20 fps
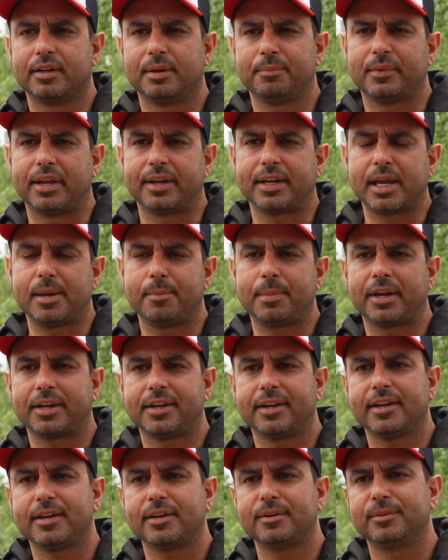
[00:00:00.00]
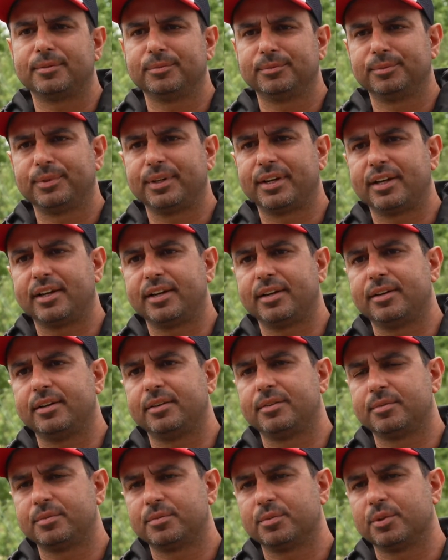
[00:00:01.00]
They came back out and
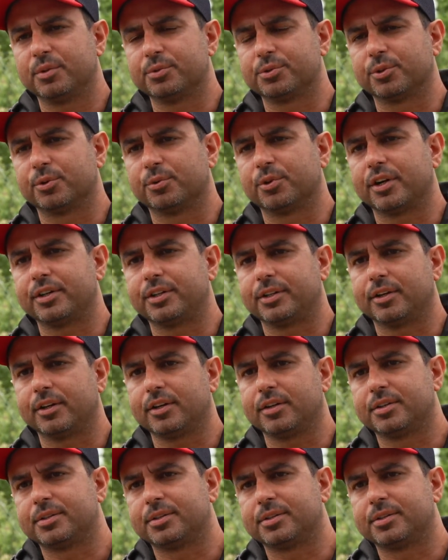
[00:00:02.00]
it was all right to go.